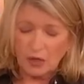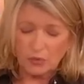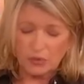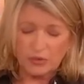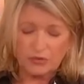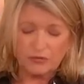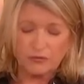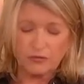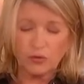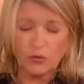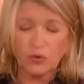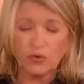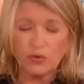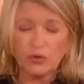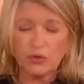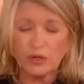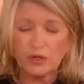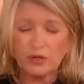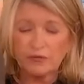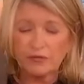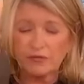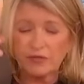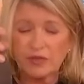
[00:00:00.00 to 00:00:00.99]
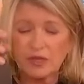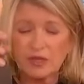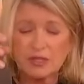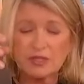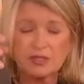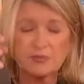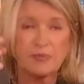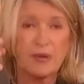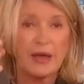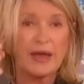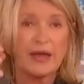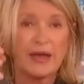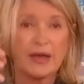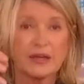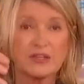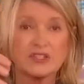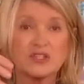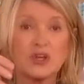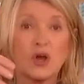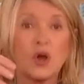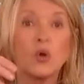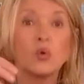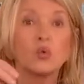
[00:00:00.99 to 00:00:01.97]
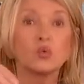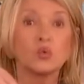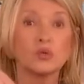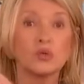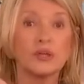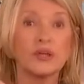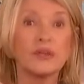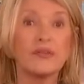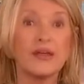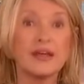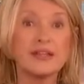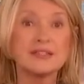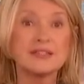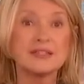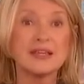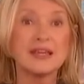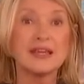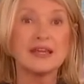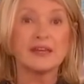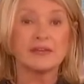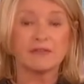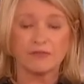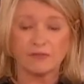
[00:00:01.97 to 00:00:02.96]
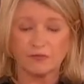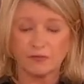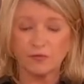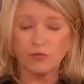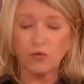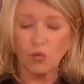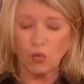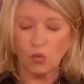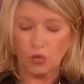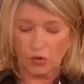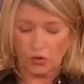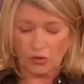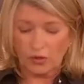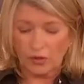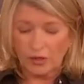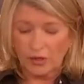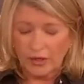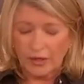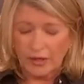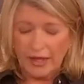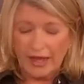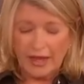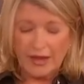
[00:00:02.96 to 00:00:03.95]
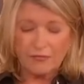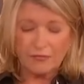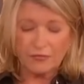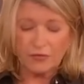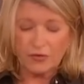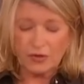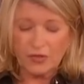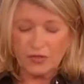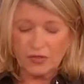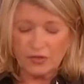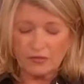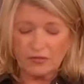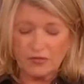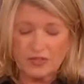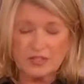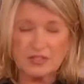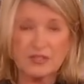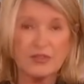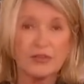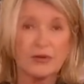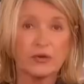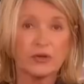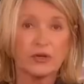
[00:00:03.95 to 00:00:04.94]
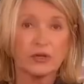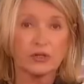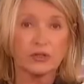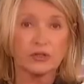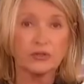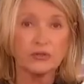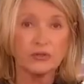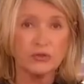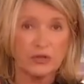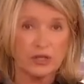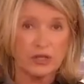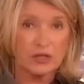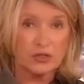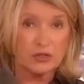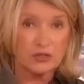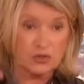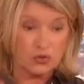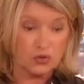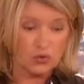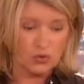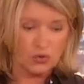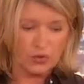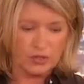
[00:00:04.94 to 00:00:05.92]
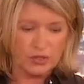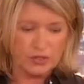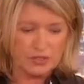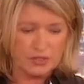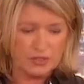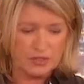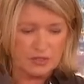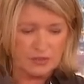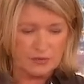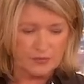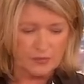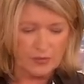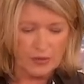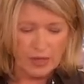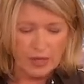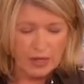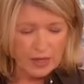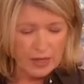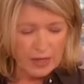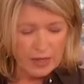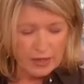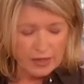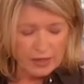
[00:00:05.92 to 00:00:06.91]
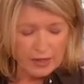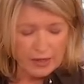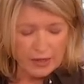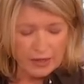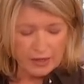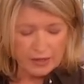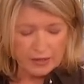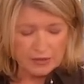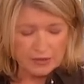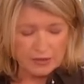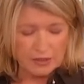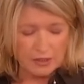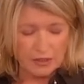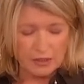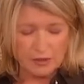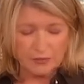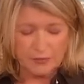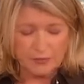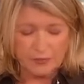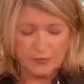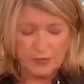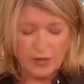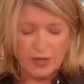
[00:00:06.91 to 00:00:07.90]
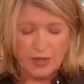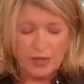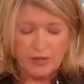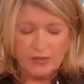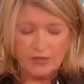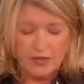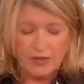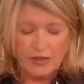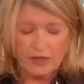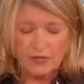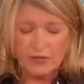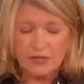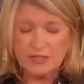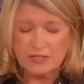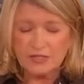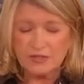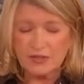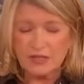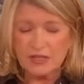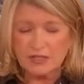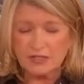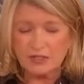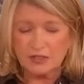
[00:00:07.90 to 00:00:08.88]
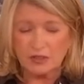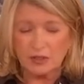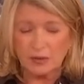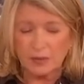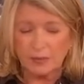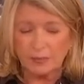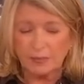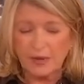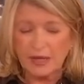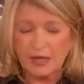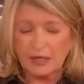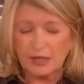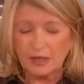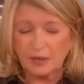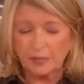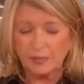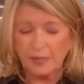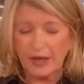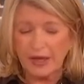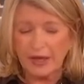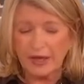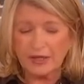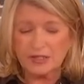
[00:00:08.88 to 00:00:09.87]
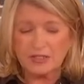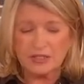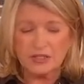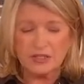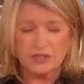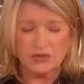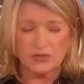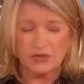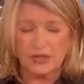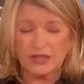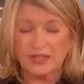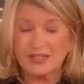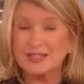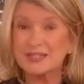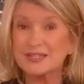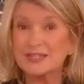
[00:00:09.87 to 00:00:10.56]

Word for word: with 4 of these bags only. That's it, 4. Everything fits in there, including toys. And then these little makeup bags, these are like